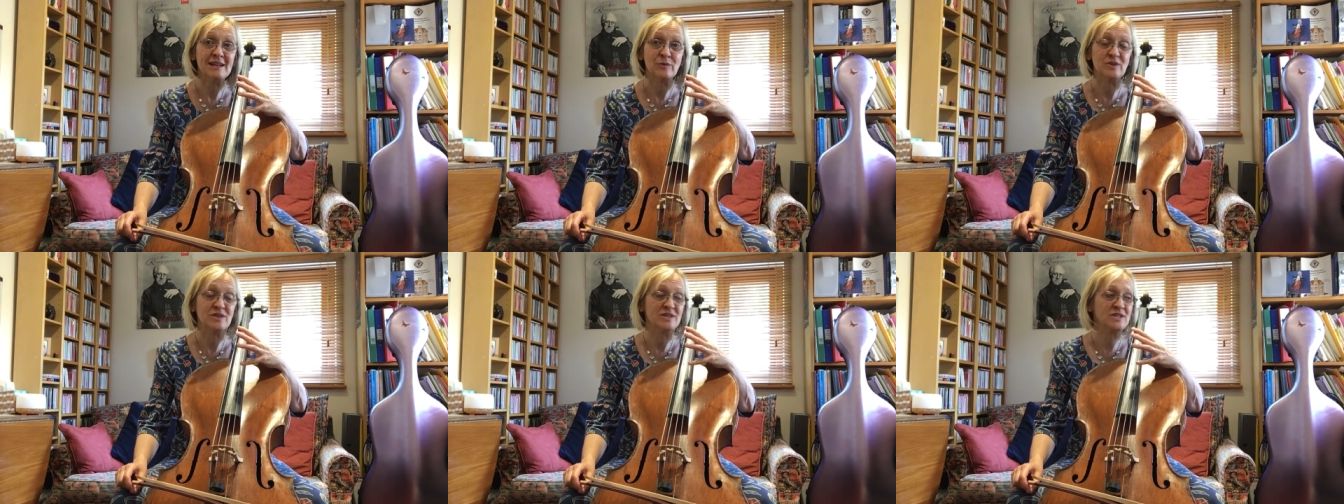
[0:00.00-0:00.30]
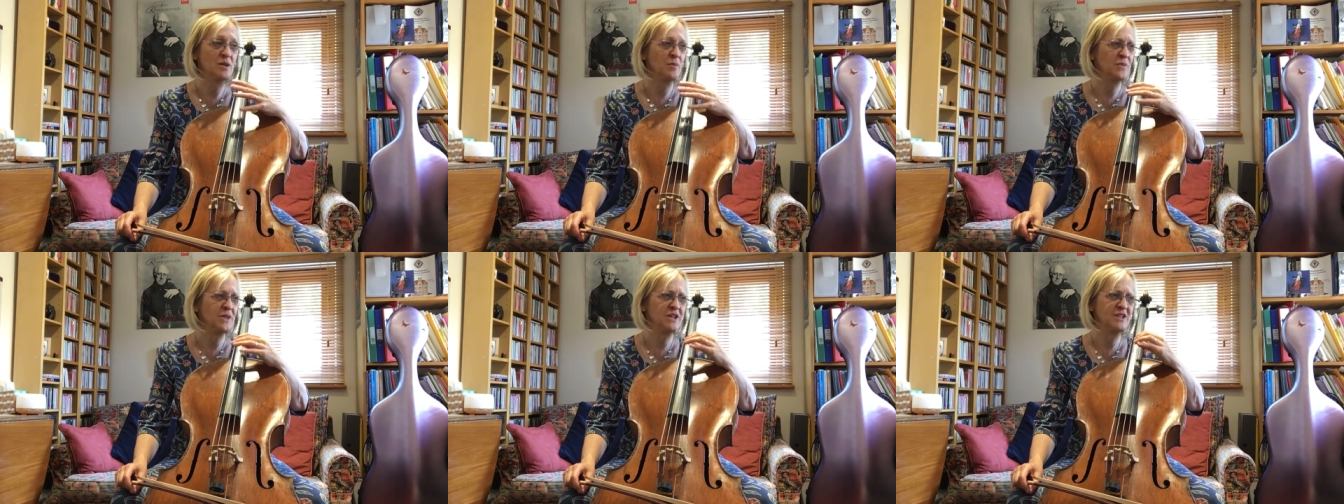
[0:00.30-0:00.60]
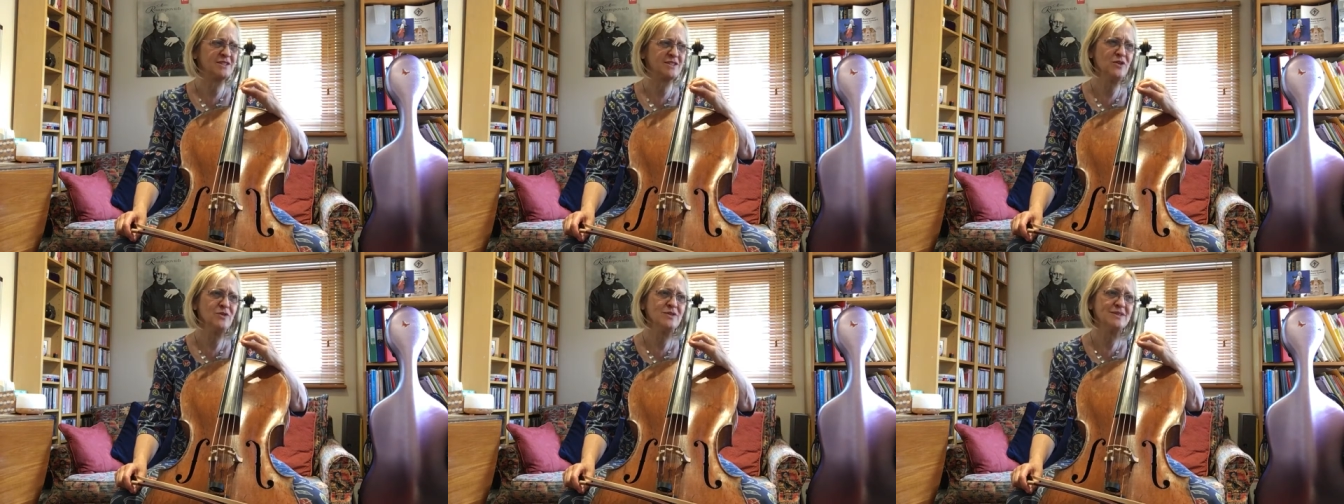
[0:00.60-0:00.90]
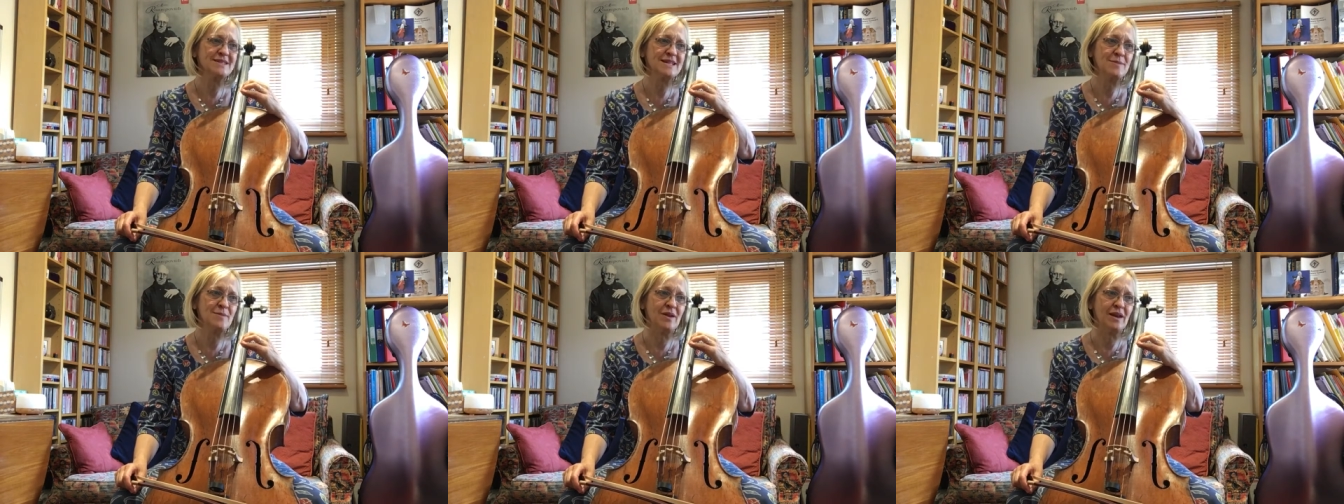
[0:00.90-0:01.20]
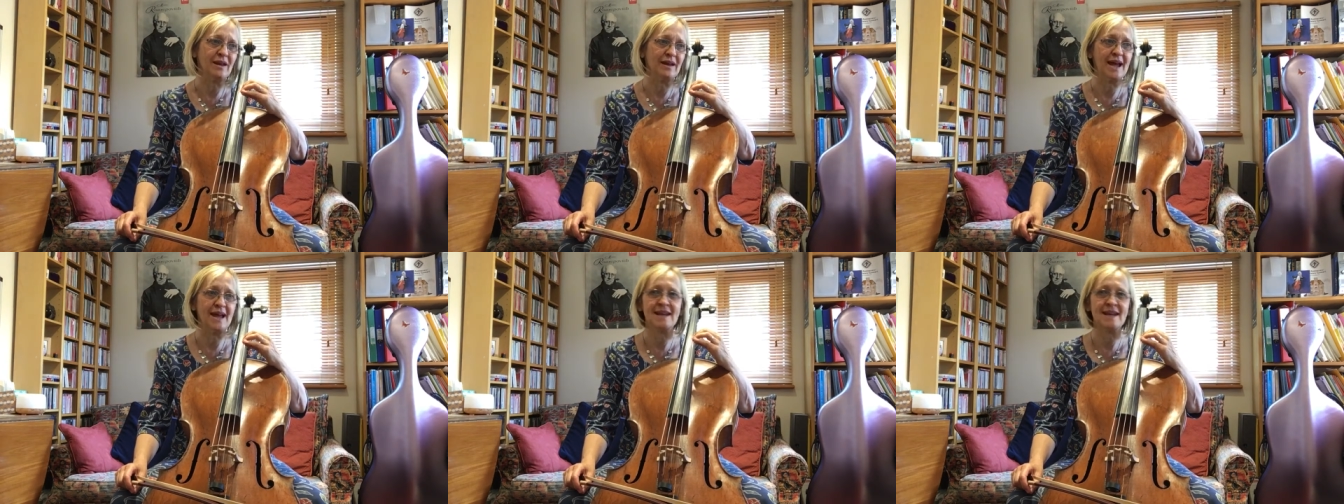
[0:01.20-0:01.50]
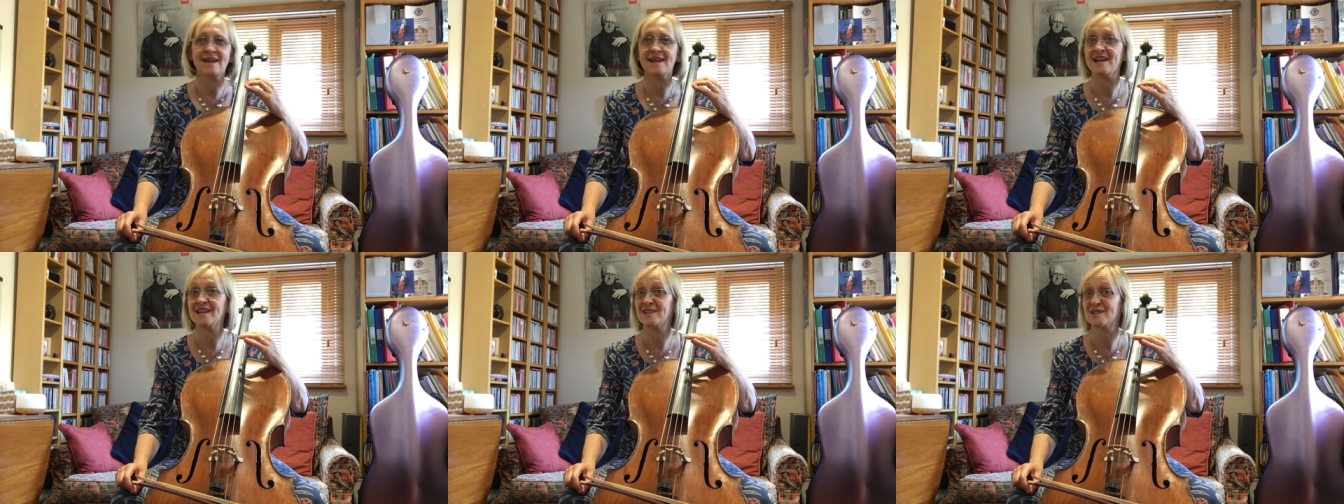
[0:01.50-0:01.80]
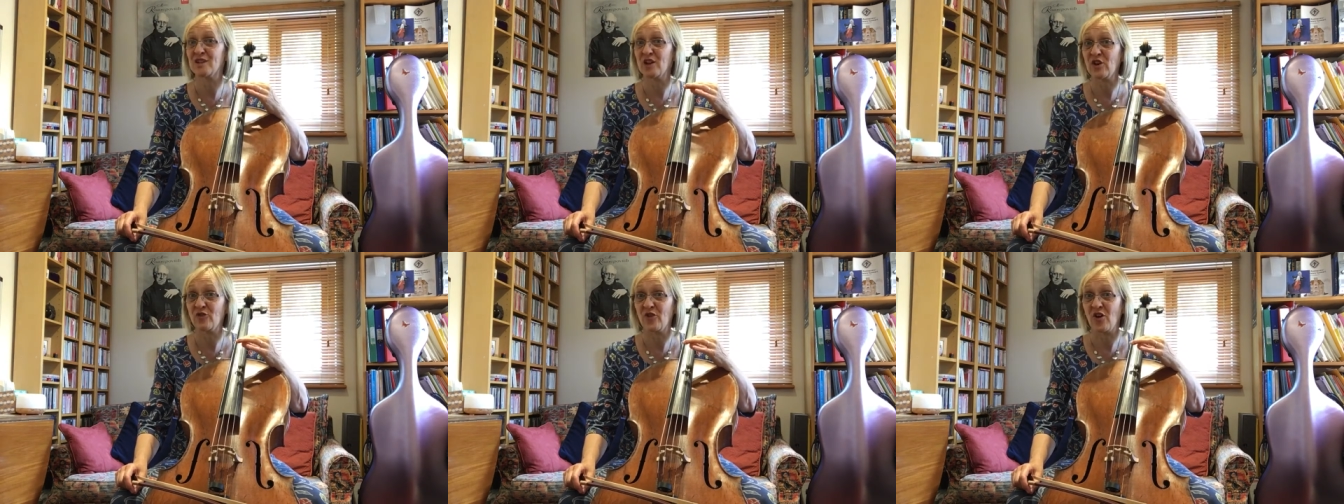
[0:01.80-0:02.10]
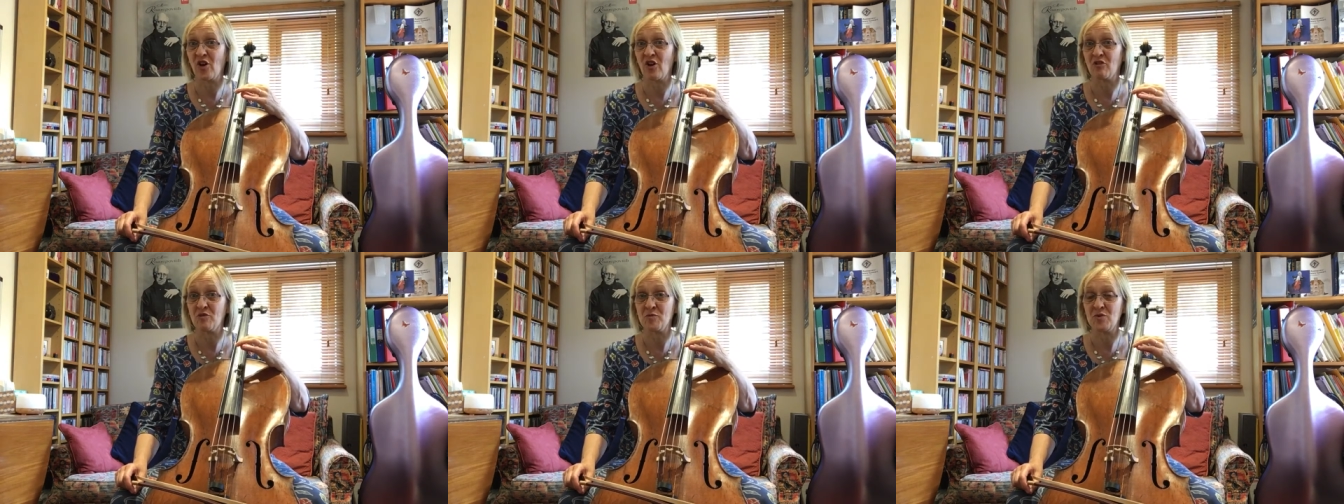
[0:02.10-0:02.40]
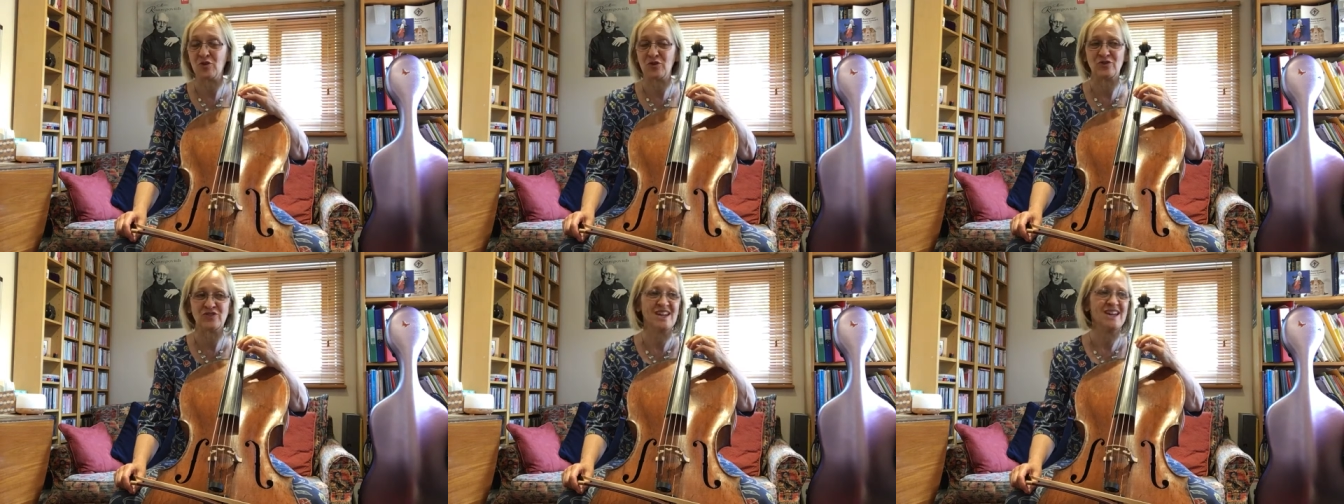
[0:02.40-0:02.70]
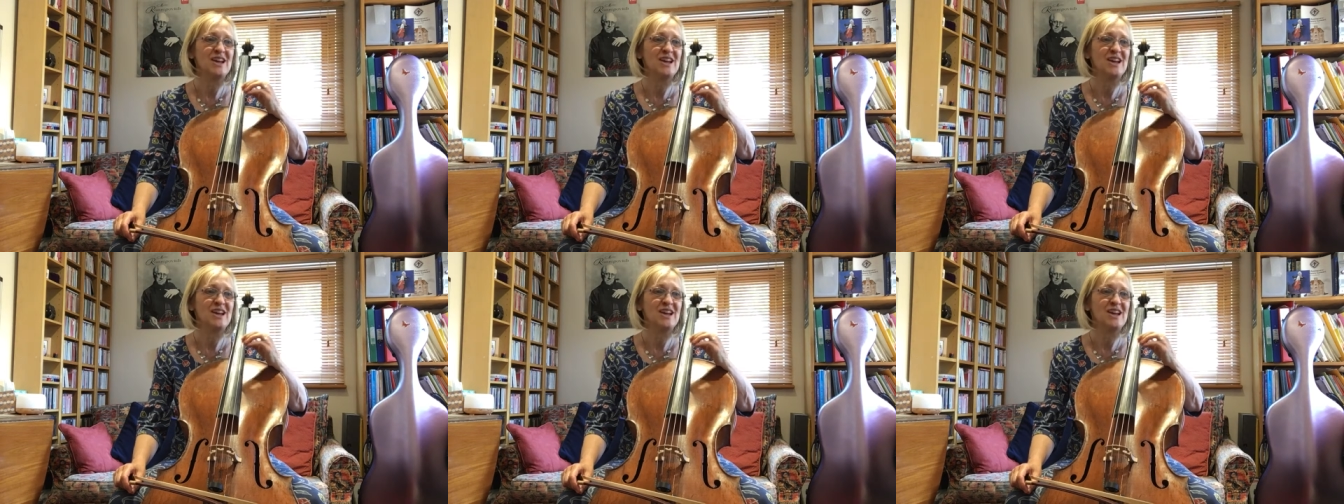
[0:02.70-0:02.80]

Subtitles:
with something so similar and yet so far removed